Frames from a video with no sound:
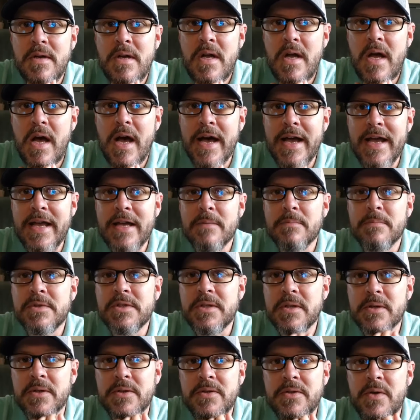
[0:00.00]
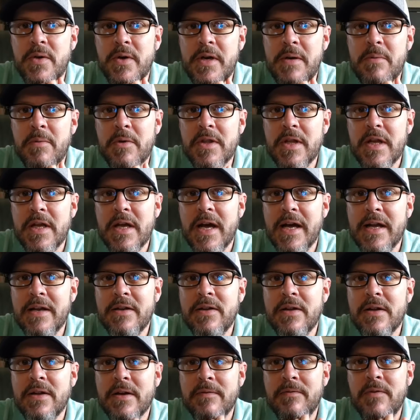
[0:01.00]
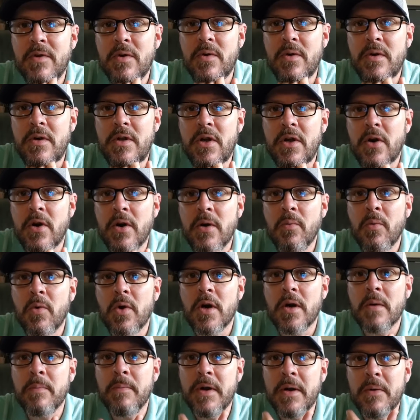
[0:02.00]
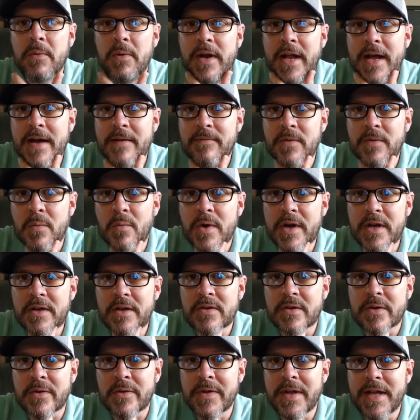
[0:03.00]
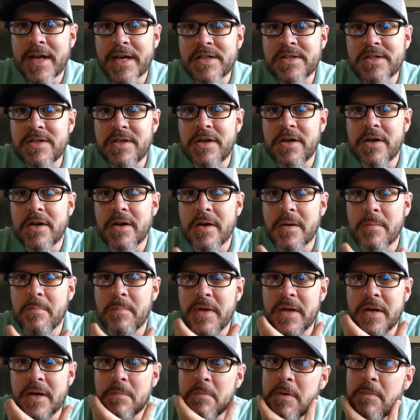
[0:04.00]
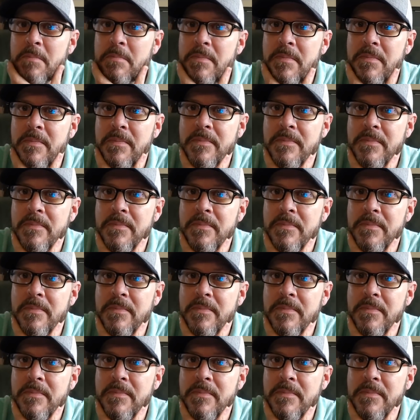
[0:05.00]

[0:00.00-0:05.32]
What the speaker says: I am still toying with the idea of doing yard work, but it would have to wait till next year at a minimum.